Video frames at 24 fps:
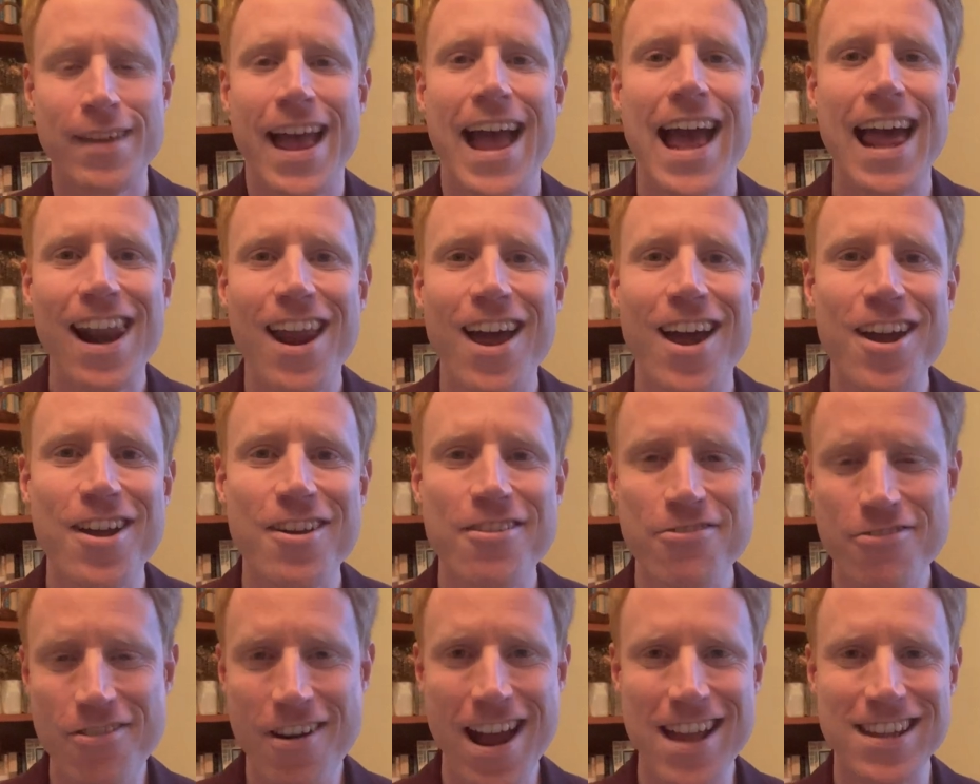Hello,
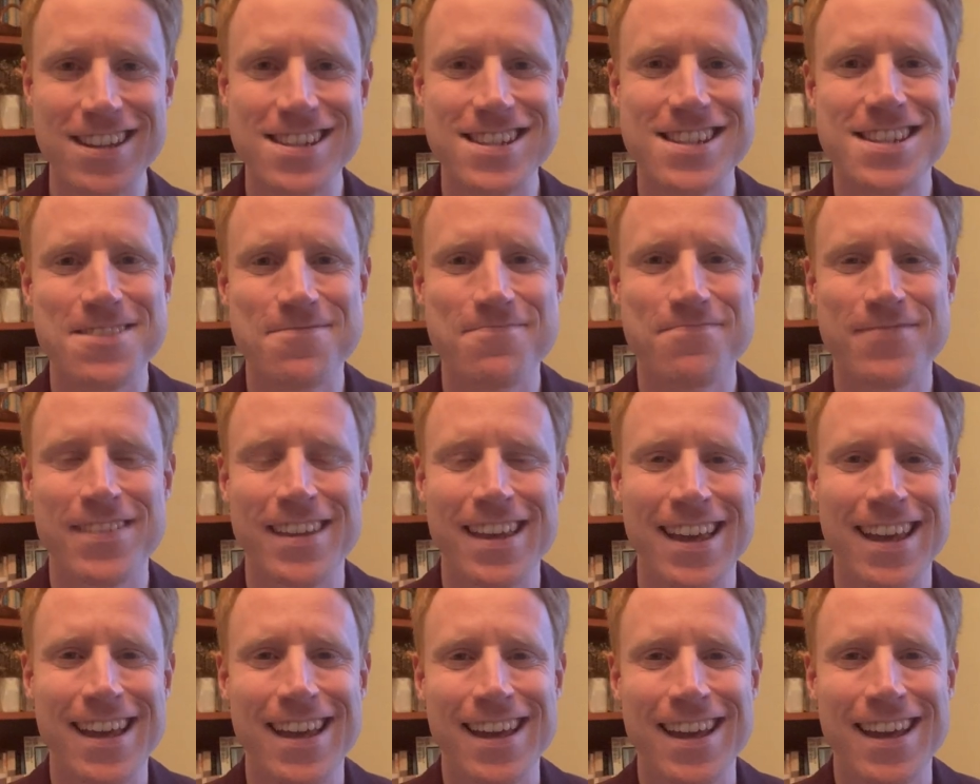friends.
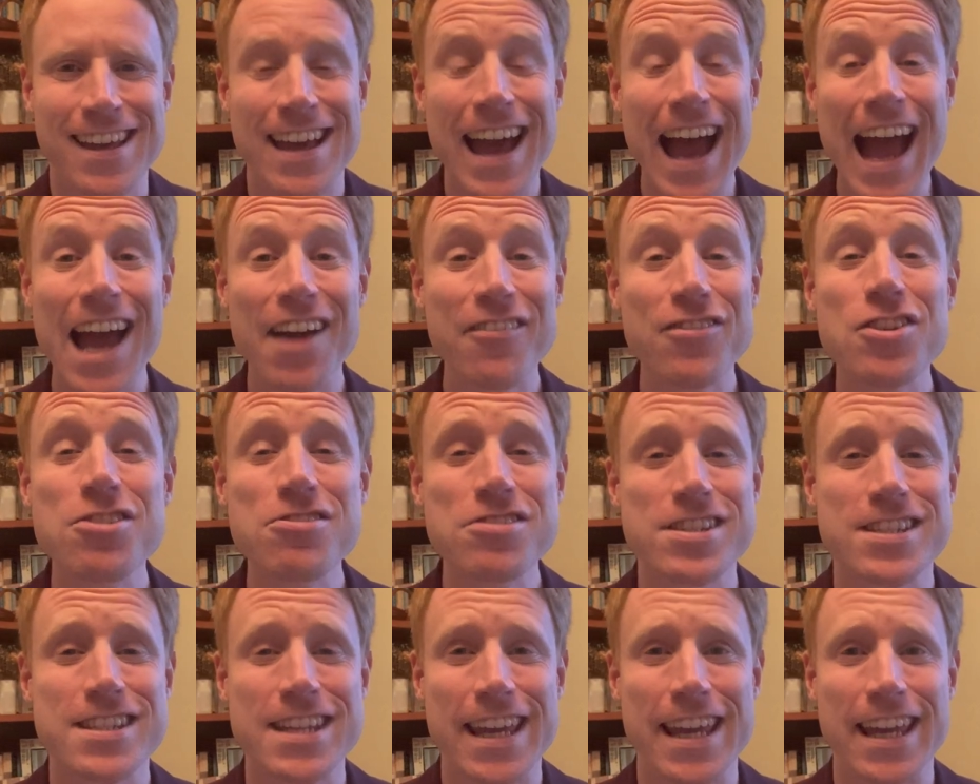Have you
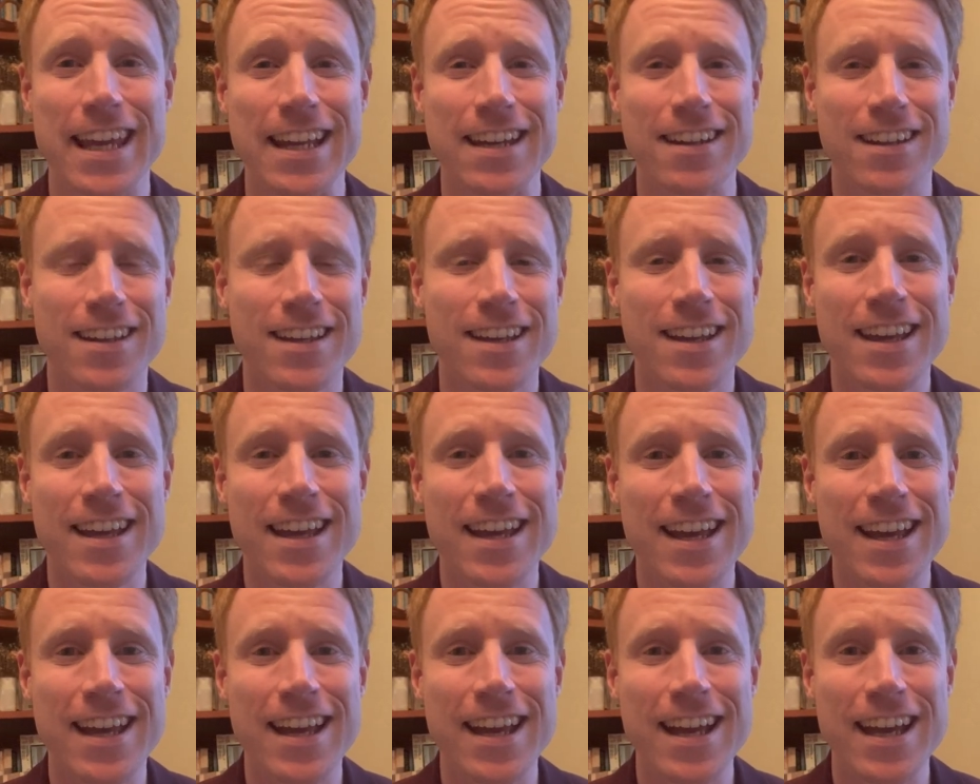seen
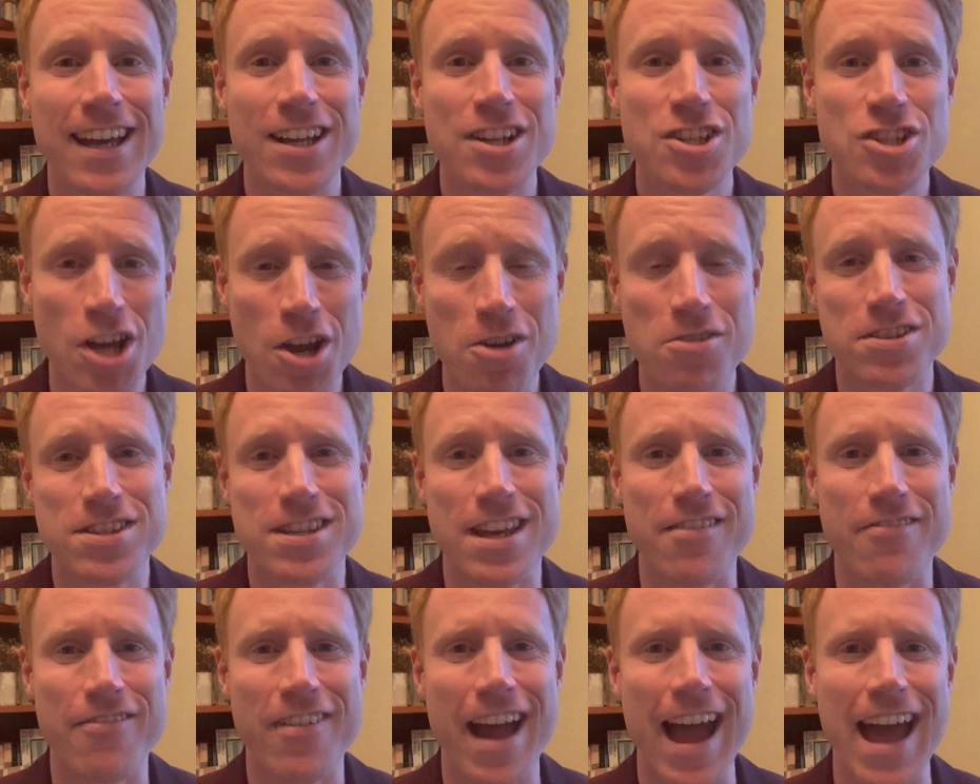
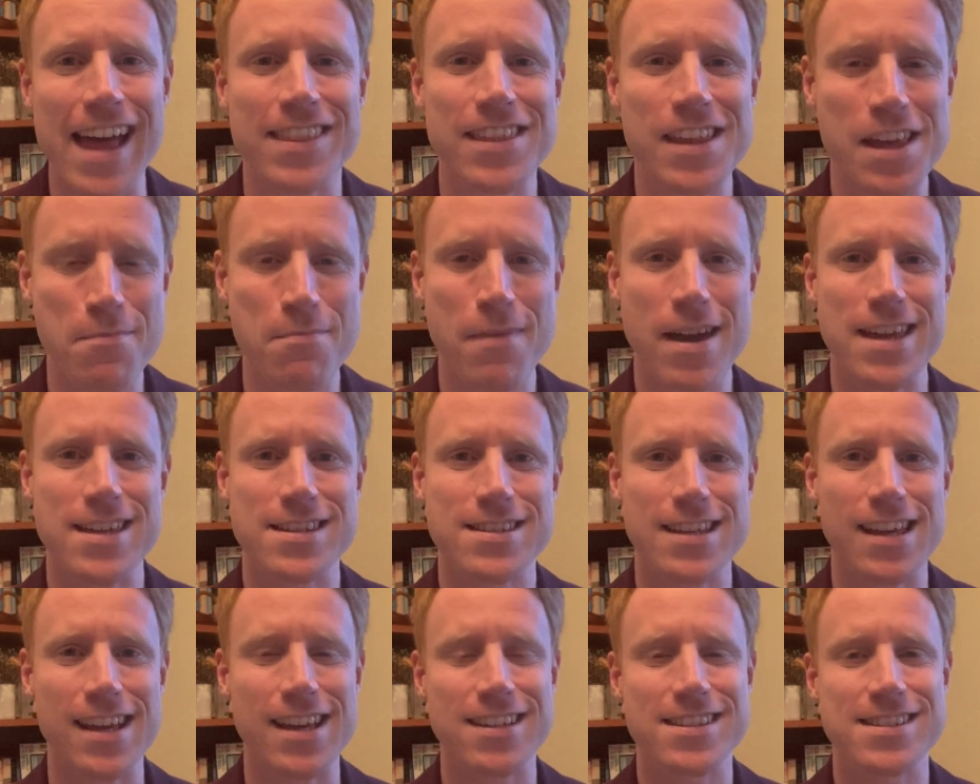Joseph and the
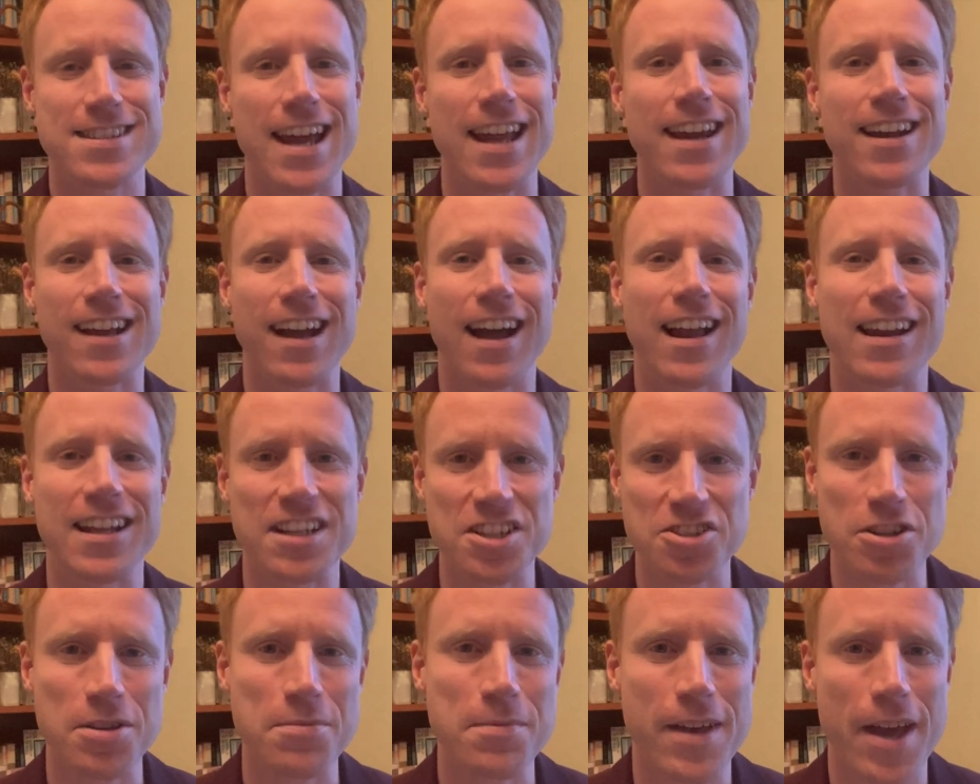Amazing Technicolor
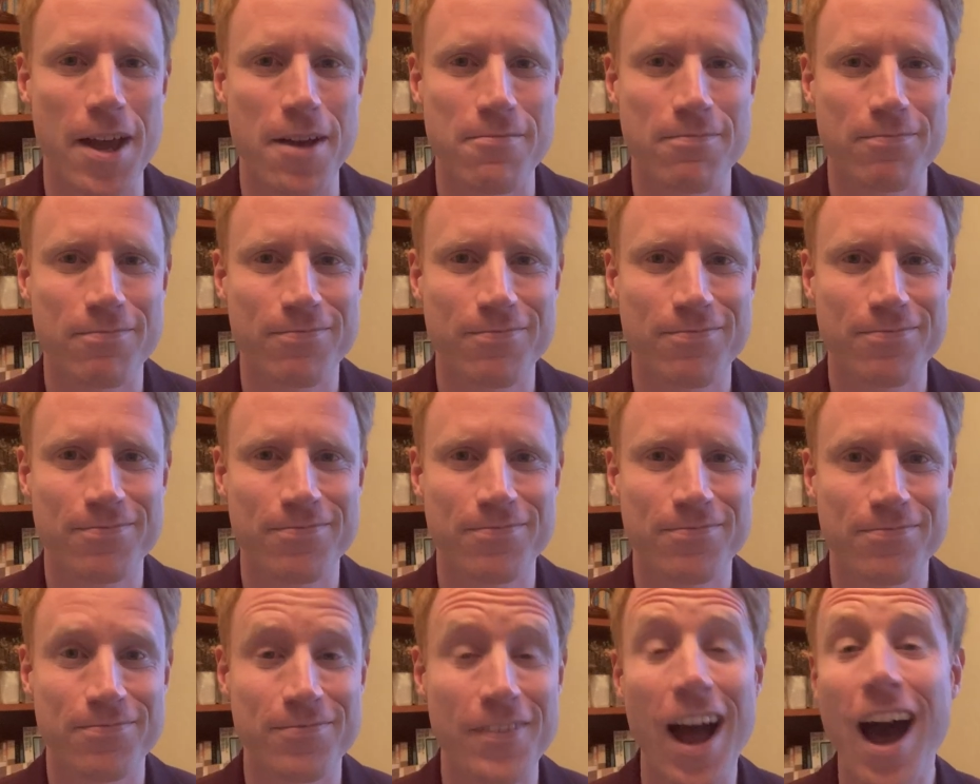Dreamcoat?
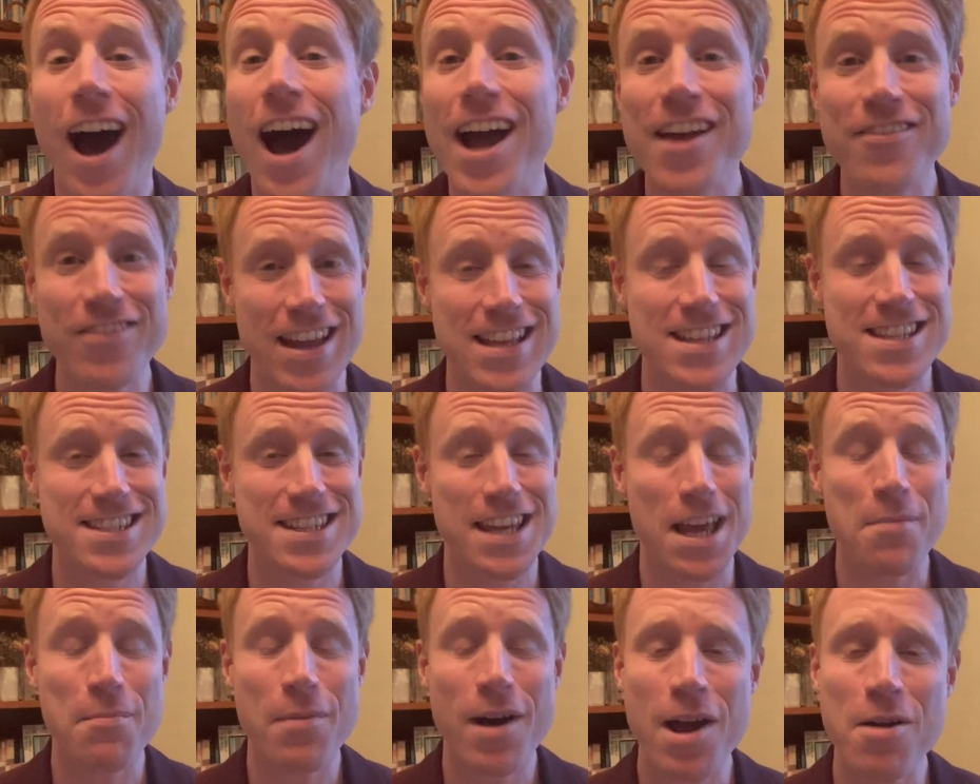I get to
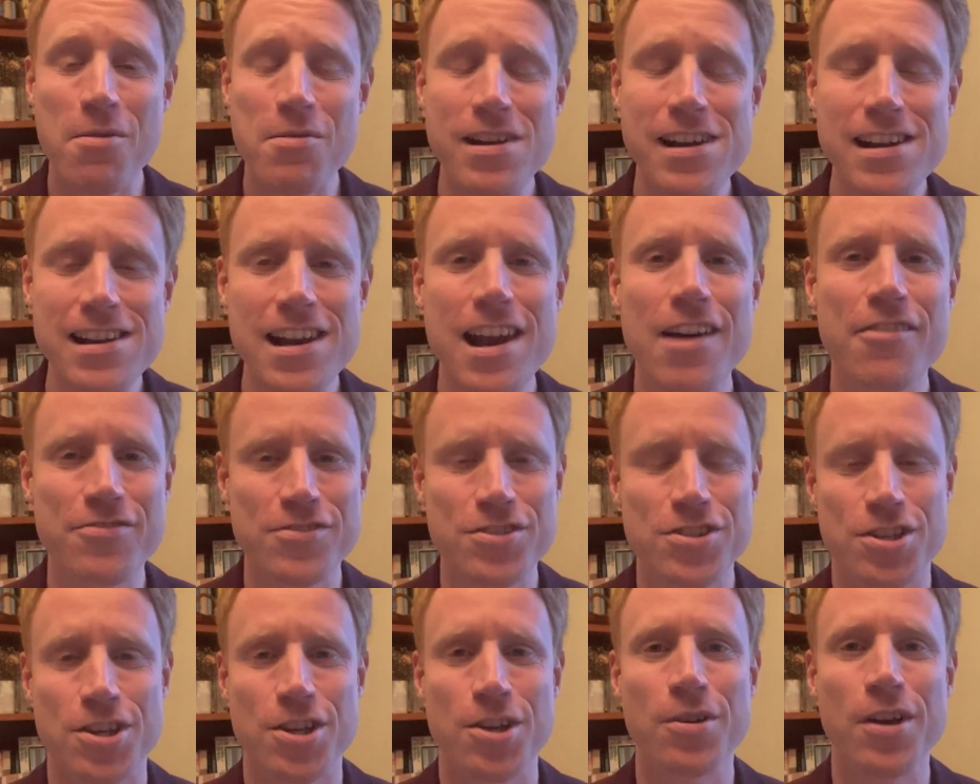see it, but I would love
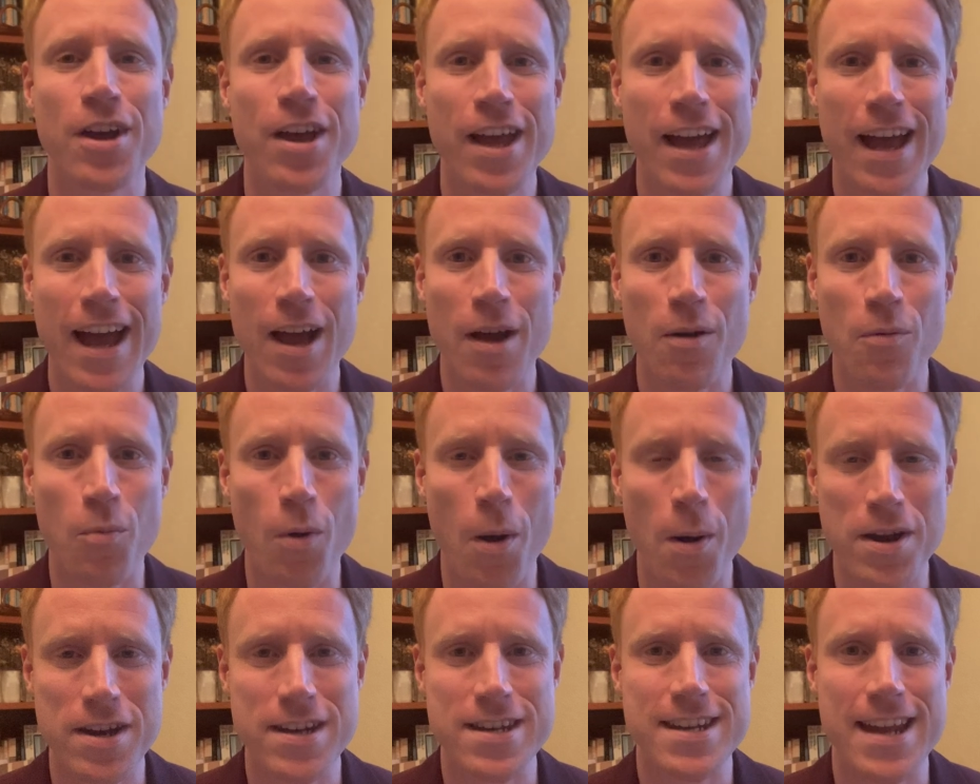to
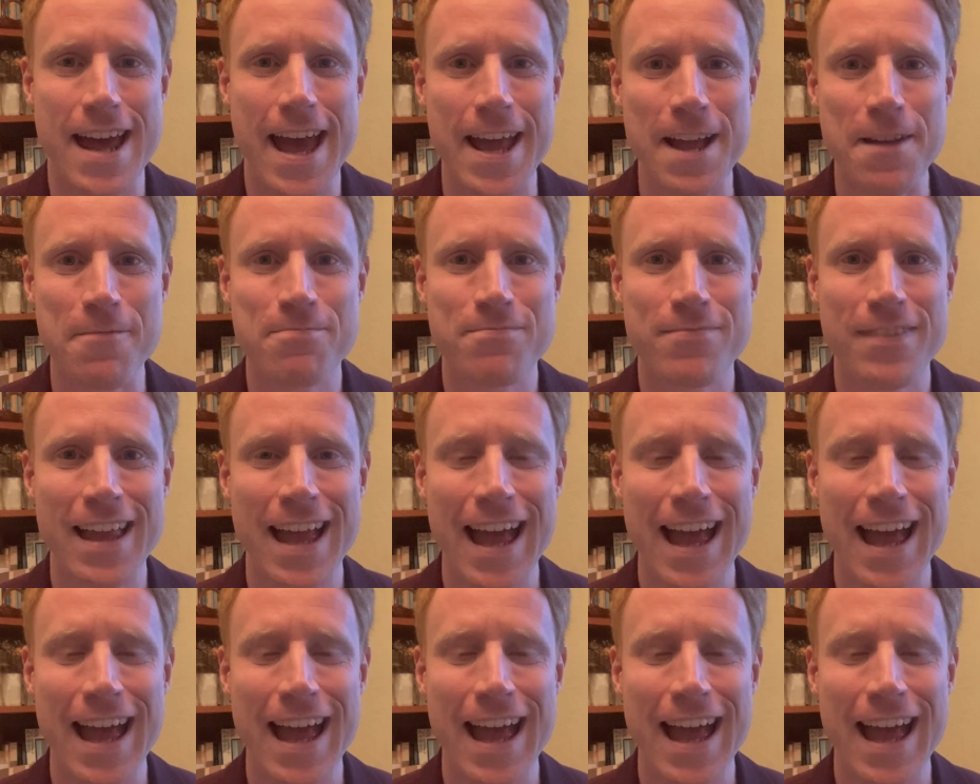one day.